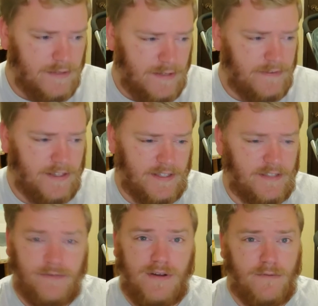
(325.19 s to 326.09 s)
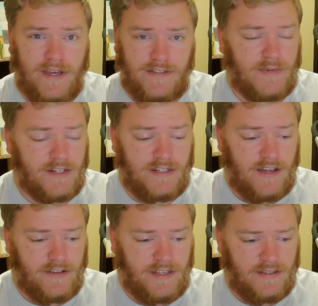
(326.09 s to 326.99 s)
I feel like they do it way too much
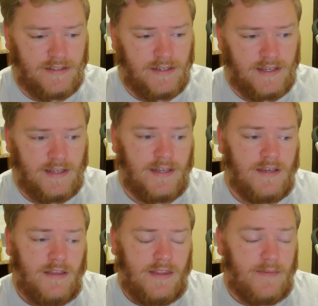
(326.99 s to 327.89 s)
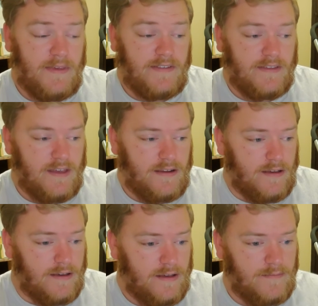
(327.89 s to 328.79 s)
nowadays. That being said,
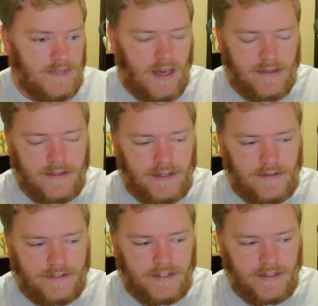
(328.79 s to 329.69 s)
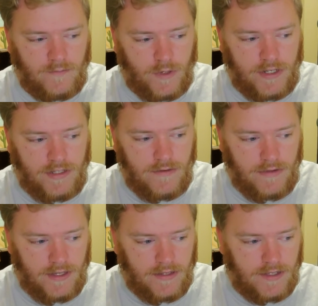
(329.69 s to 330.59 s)
yeah, I think that looks good. What do you
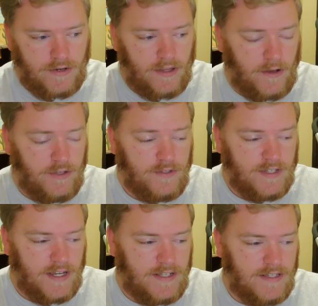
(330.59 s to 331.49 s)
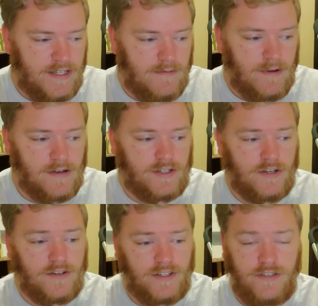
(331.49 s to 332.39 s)
think of the trailer? Are you excited to see Wrong
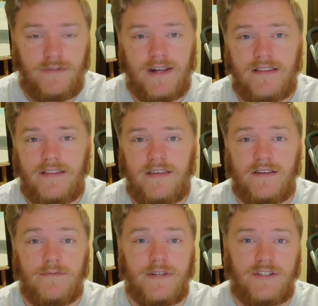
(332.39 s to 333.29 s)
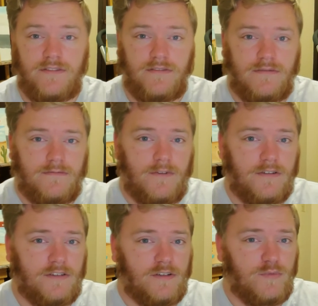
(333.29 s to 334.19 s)
Turn? Did you like the original
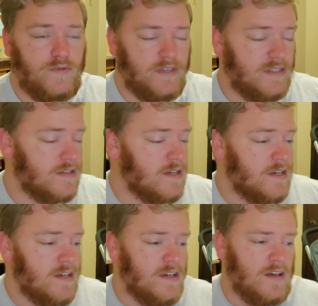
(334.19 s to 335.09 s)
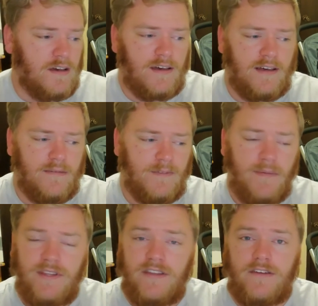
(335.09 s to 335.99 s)
Wrong Turn movies?
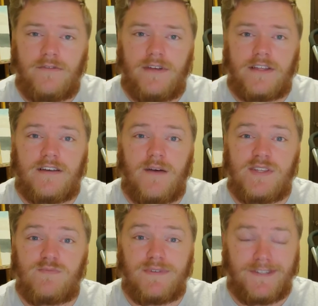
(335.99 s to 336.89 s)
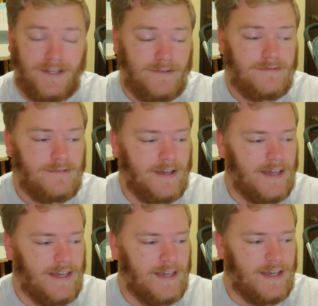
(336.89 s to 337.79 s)
Let me know in the comments below.
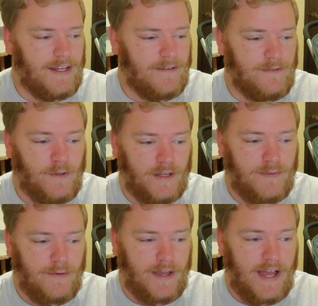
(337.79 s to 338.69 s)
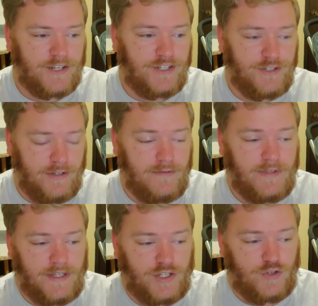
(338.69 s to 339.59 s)
And if you like my reaction to
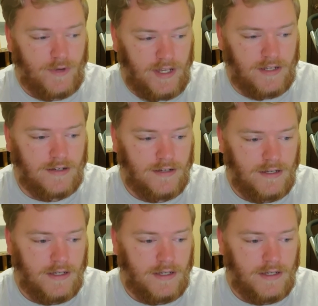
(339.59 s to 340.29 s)
this trailer,